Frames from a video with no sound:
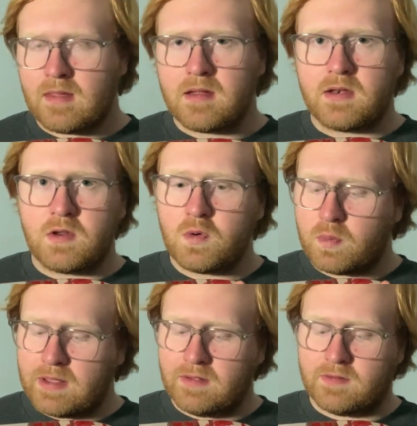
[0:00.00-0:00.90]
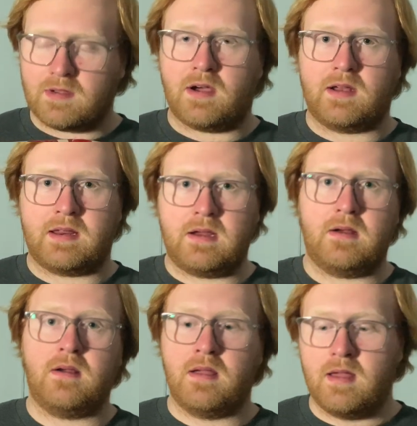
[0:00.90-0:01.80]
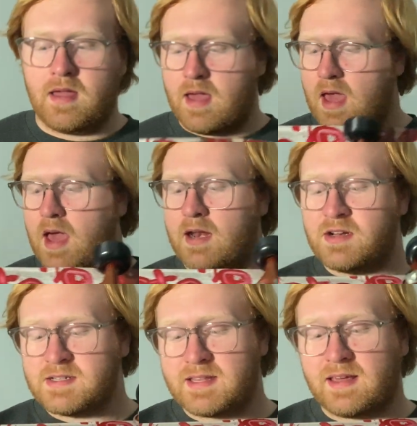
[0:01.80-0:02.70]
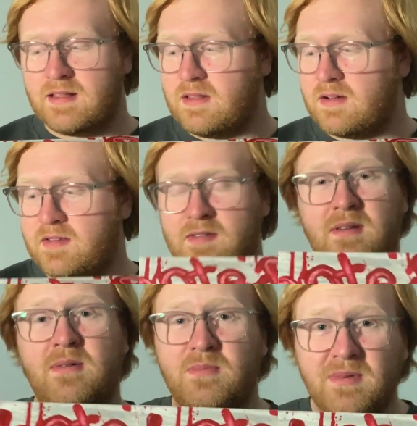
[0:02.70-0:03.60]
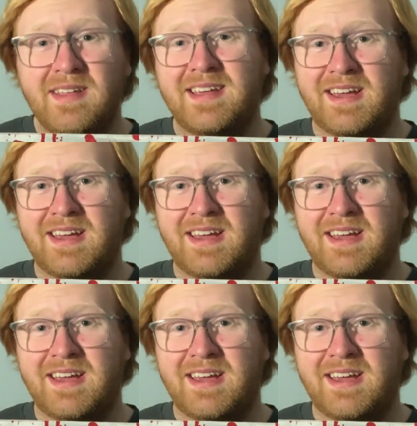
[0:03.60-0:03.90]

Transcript: new wheels on here, and I just think it looks really